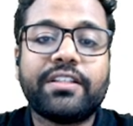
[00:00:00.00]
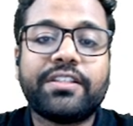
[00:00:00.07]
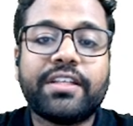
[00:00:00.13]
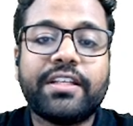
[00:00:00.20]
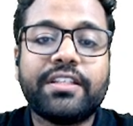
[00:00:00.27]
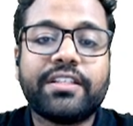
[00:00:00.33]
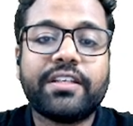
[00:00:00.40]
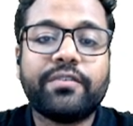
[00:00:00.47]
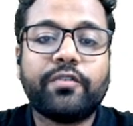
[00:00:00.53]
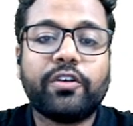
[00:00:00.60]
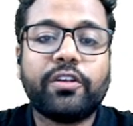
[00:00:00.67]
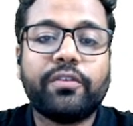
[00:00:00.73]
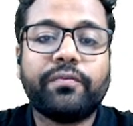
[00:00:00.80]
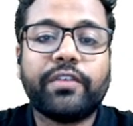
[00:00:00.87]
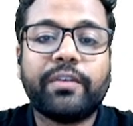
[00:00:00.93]
change in
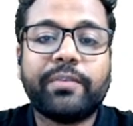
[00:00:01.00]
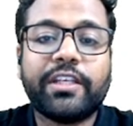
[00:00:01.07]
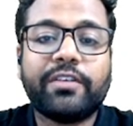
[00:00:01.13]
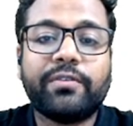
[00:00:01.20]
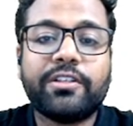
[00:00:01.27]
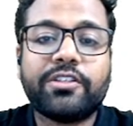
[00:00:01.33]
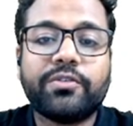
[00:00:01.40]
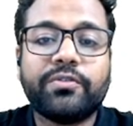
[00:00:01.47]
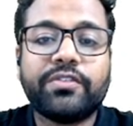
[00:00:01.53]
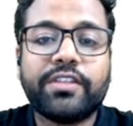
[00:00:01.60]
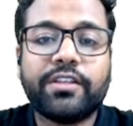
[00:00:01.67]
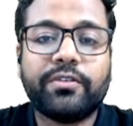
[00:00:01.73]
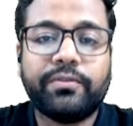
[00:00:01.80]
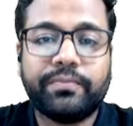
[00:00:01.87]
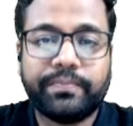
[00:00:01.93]
volume will be equals to
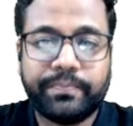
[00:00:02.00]
0.